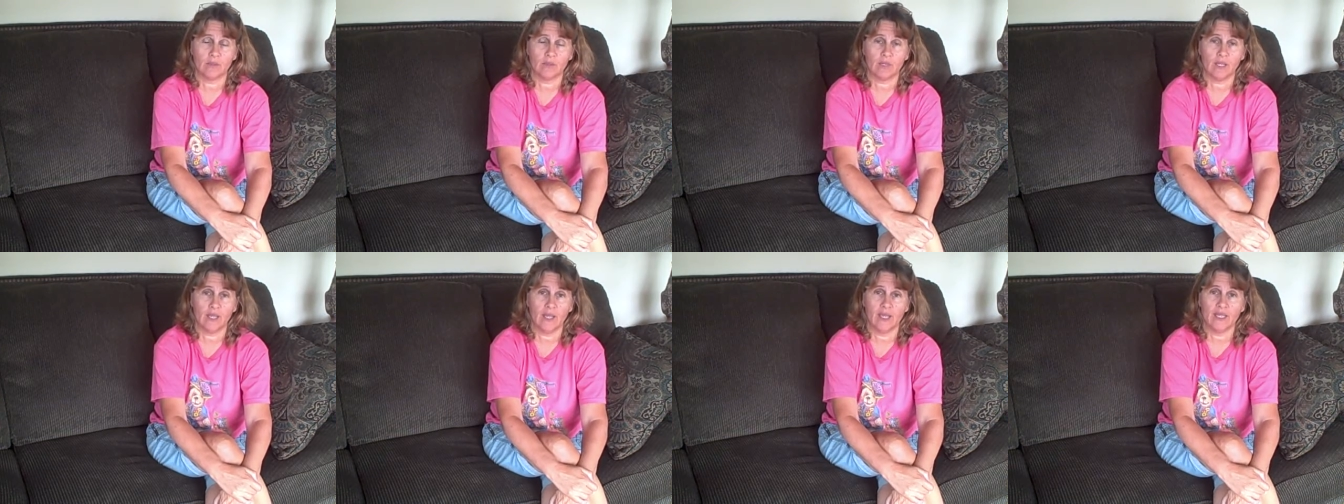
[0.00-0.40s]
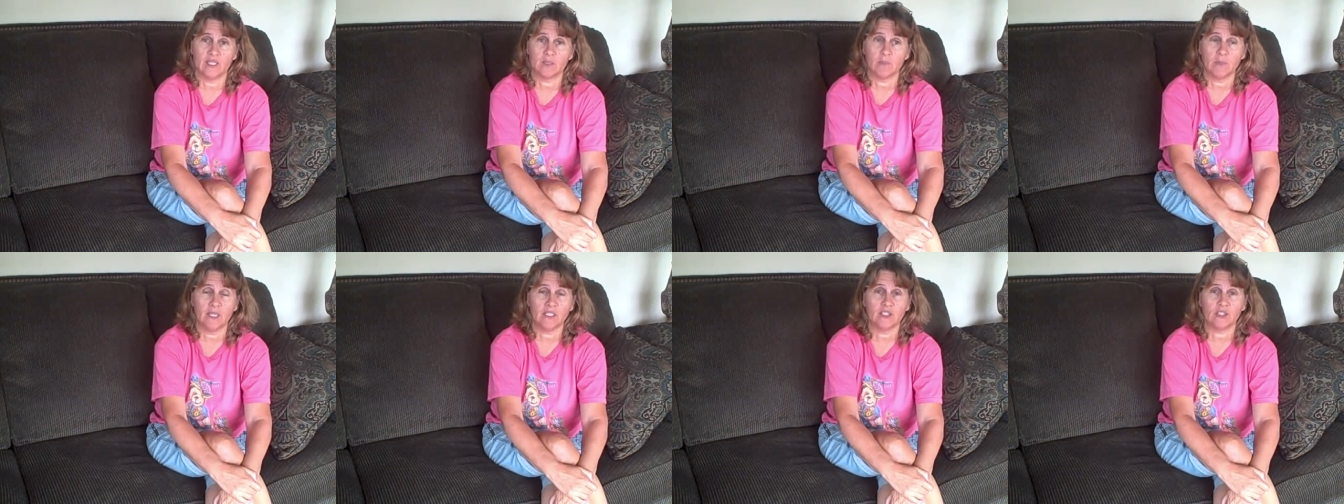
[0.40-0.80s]
Okay,
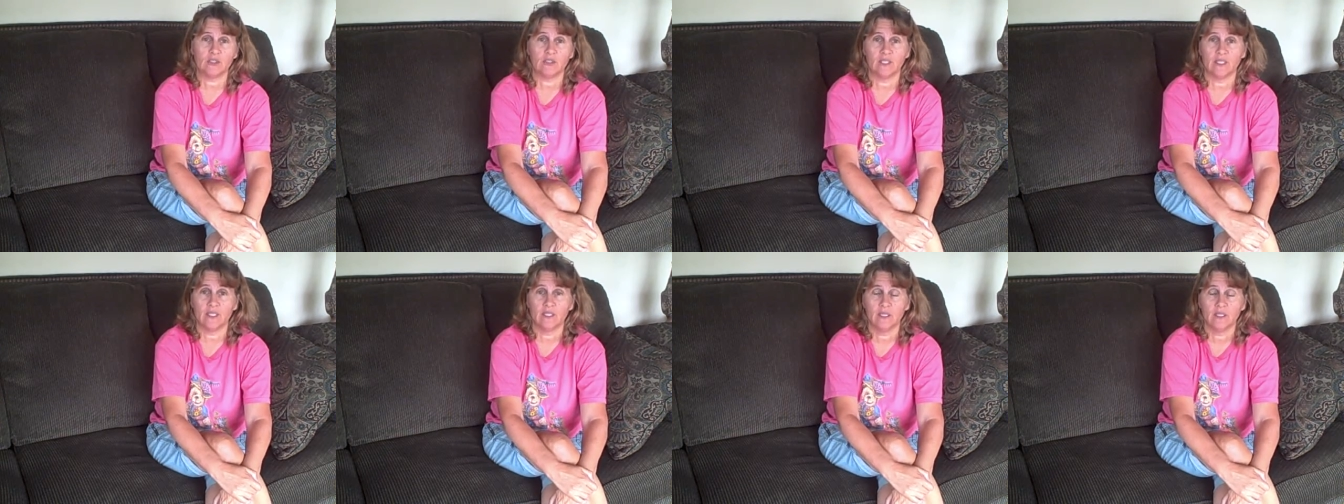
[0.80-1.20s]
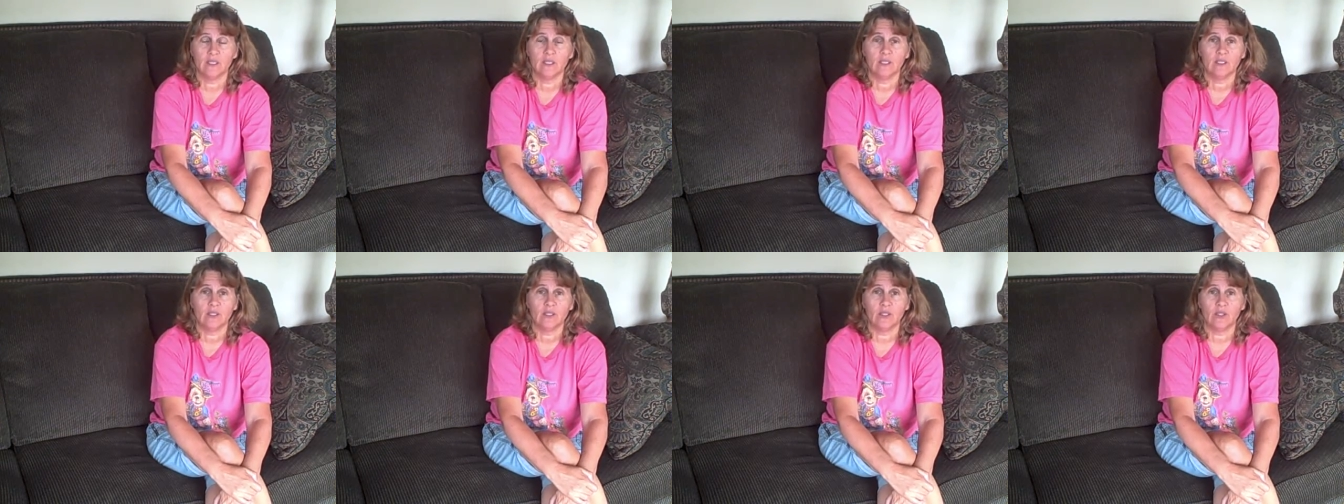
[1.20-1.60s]
especially
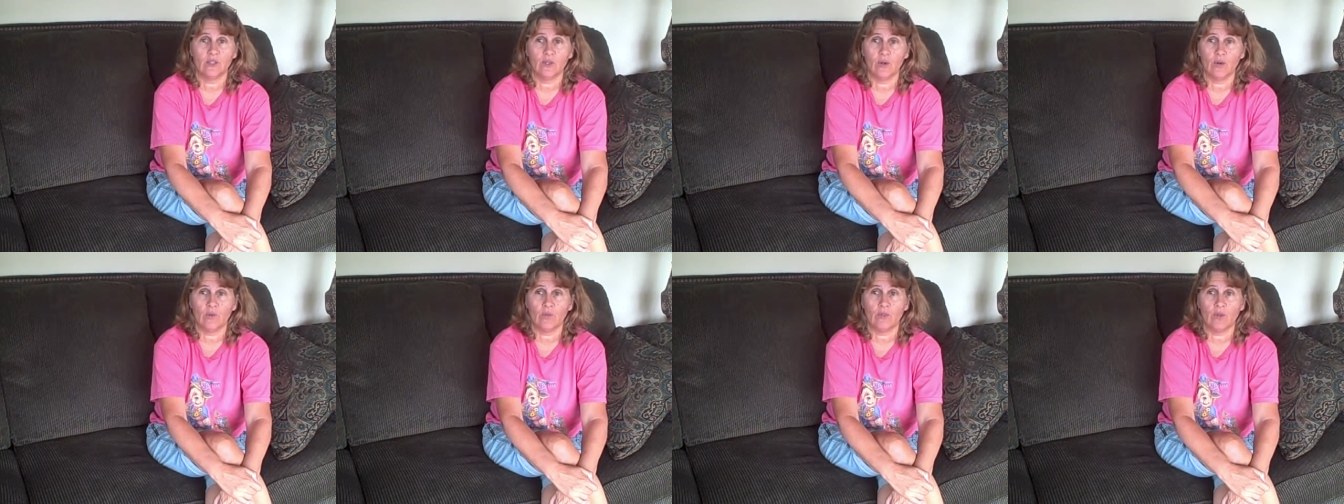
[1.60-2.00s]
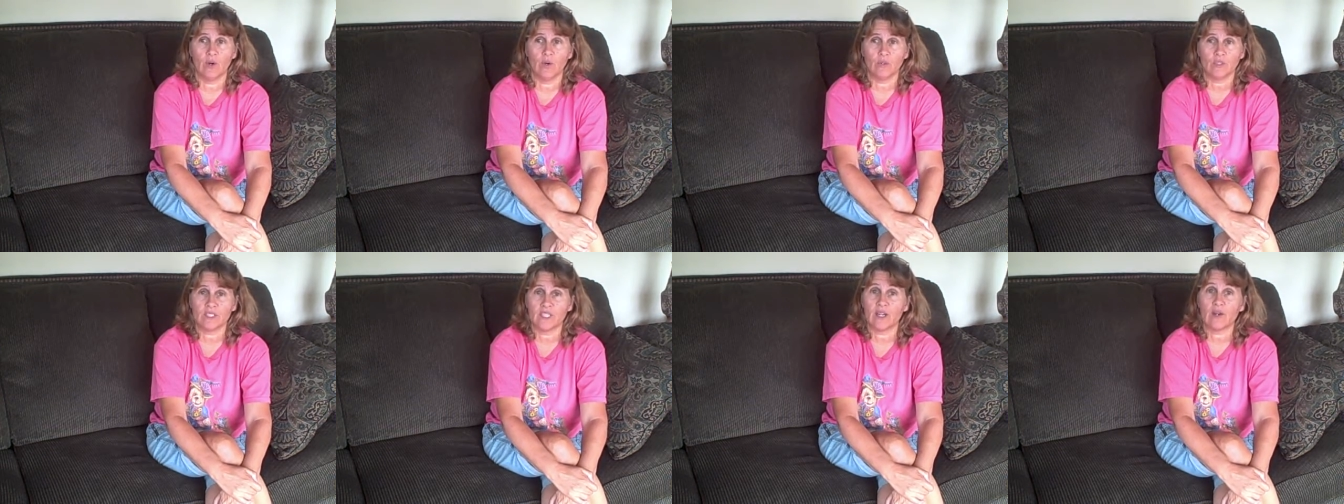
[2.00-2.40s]
you know
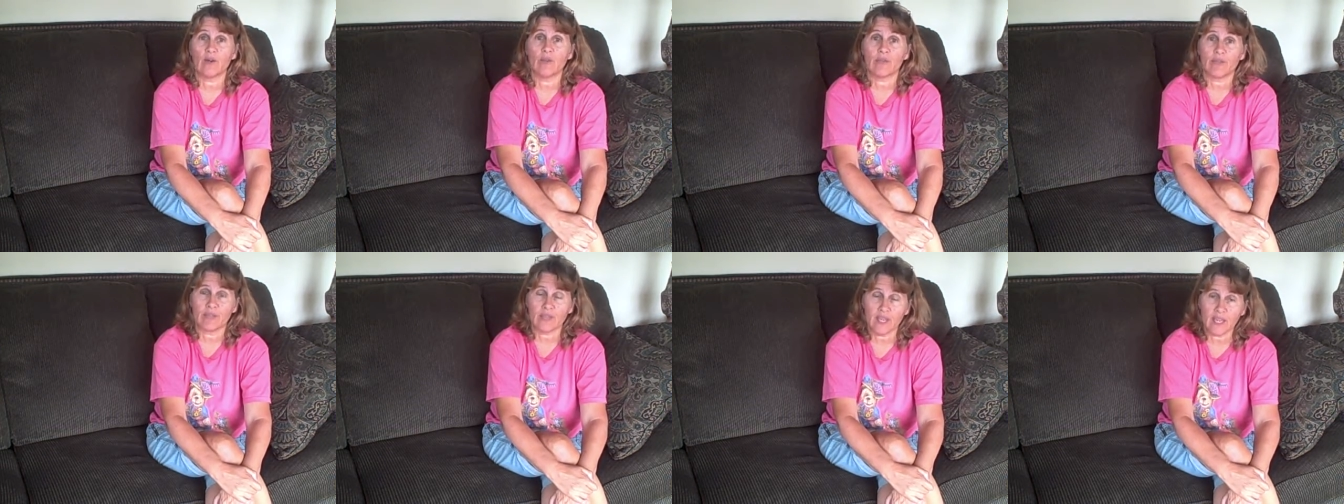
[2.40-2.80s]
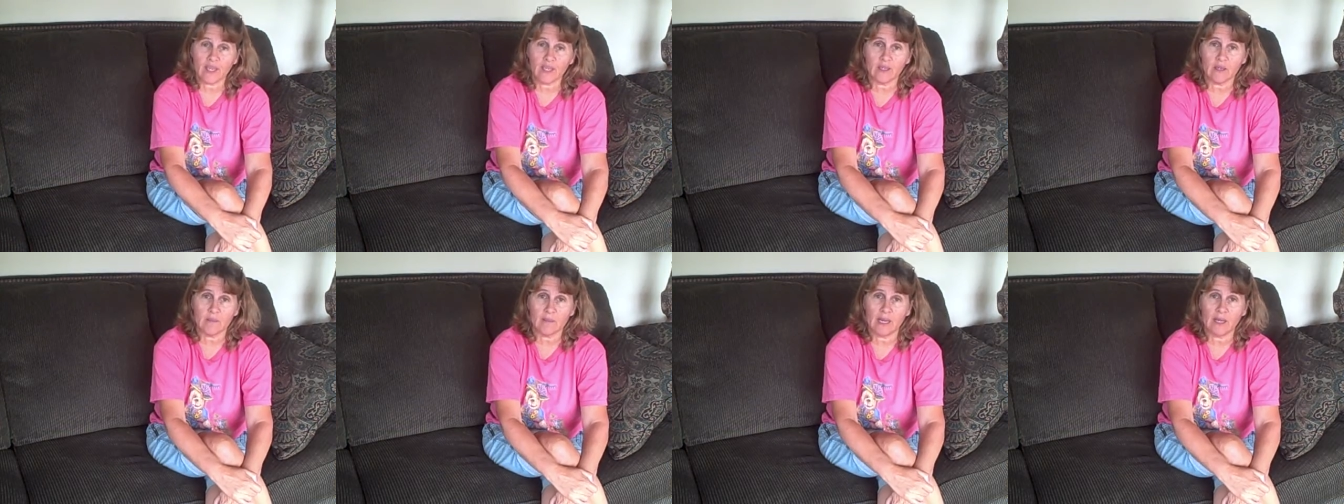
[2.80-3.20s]
those that are
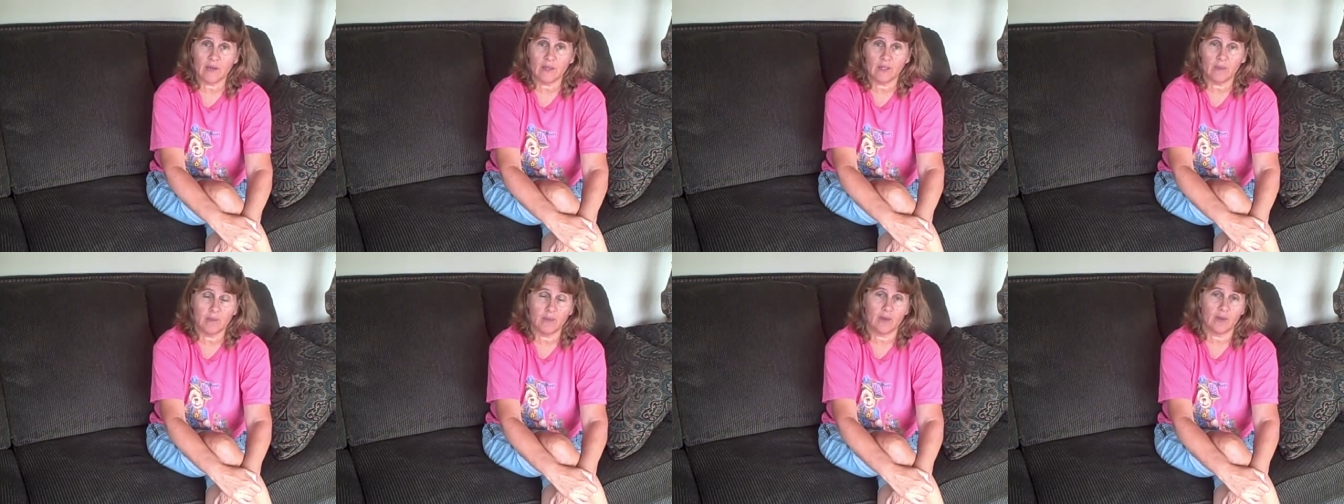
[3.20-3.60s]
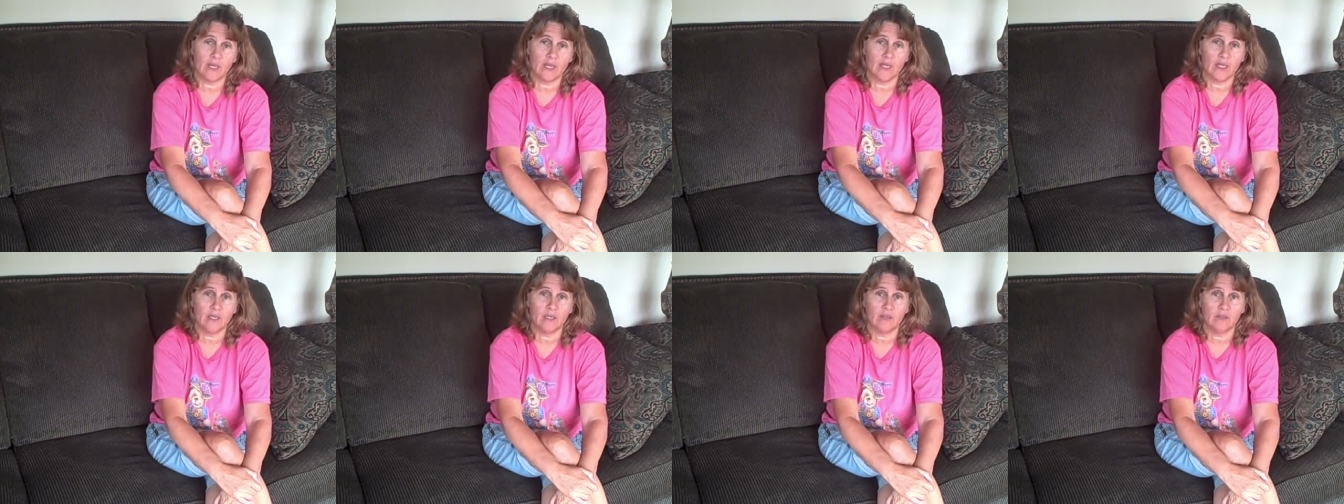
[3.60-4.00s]
thinking about
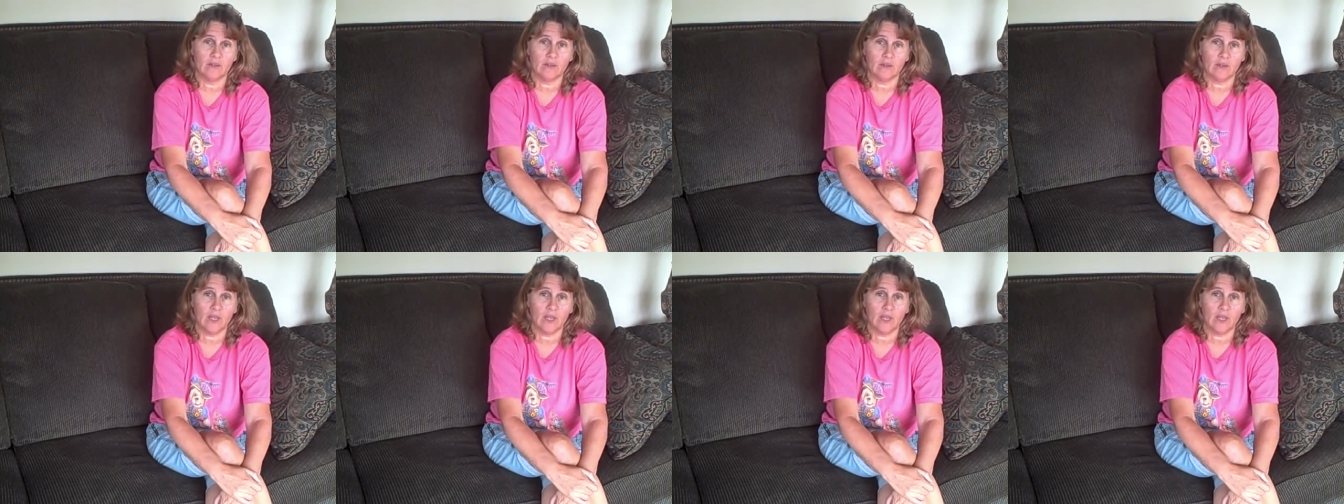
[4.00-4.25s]
upgrading.